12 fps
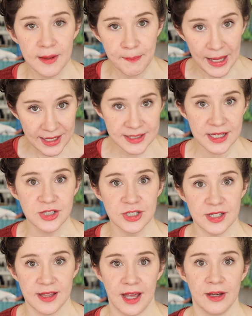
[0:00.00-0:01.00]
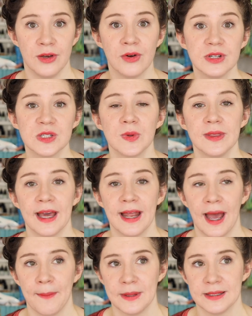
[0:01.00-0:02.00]
pay attention to that. Notice when that
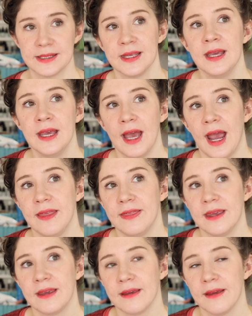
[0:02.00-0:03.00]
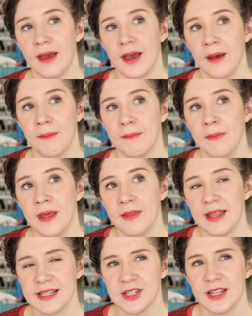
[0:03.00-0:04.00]
happens. I think um,
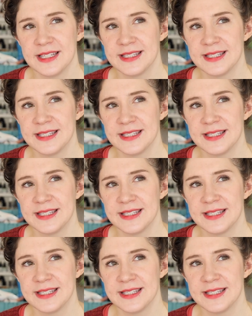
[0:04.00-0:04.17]
that's not the